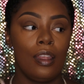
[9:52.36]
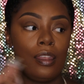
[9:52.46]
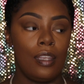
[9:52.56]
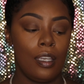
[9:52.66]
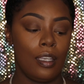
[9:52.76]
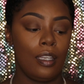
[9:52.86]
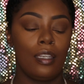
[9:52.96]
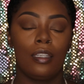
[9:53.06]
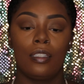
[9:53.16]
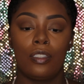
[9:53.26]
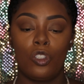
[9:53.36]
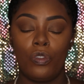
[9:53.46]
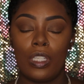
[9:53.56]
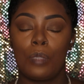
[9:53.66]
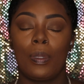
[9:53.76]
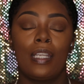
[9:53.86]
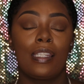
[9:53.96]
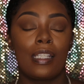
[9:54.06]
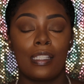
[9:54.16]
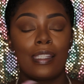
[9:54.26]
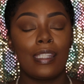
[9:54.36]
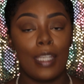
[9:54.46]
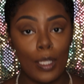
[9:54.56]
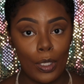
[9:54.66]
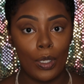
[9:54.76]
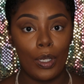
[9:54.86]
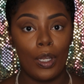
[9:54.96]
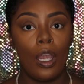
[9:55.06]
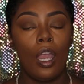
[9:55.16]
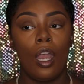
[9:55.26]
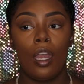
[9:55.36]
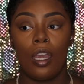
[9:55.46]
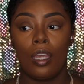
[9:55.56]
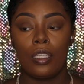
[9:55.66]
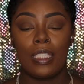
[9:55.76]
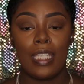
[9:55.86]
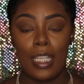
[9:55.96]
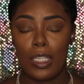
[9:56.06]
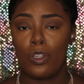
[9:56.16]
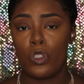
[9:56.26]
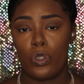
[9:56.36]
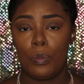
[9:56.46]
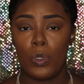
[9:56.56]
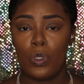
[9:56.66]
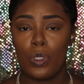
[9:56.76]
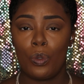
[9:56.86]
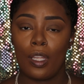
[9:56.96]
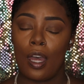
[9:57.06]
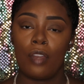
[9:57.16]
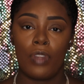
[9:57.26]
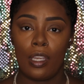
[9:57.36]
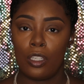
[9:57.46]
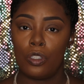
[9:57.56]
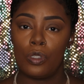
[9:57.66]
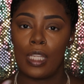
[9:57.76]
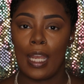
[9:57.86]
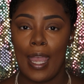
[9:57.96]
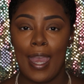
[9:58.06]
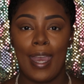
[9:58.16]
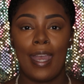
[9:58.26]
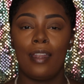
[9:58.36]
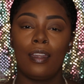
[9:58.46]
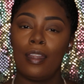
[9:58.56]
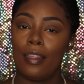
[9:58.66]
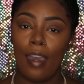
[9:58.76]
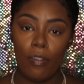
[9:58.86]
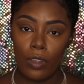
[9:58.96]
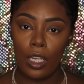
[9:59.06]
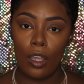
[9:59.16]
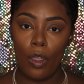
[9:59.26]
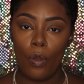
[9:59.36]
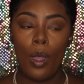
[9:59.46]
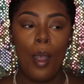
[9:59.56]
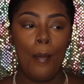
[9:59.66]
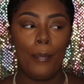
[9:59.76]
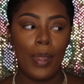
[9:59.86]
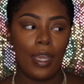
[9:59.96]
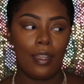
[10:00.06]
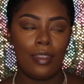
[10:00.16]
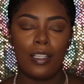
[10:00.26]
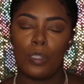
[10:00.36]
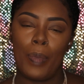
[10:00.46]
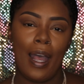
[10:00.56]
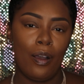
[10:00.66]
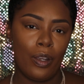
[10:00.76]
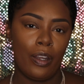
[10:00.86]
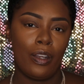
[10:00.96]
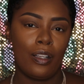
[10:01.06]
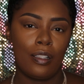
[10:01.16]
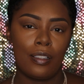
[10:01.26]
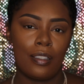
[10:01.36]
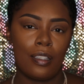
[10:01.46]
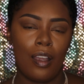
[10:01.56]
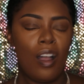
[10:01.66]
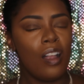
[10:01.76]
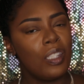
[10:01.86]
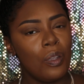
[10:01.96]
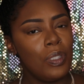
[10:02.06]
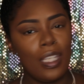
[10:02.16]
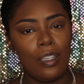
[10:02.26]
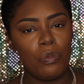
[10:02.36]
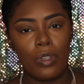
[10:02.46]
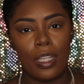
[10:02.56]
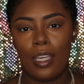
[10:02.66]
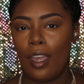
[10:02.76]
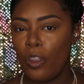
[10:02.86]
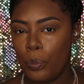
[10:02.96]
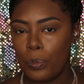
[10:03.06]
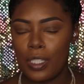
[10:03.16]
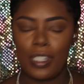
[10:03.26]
the Juvia's Place concealer did contribute to a lot of the issues that I had in that video, but this powder also didn't really help the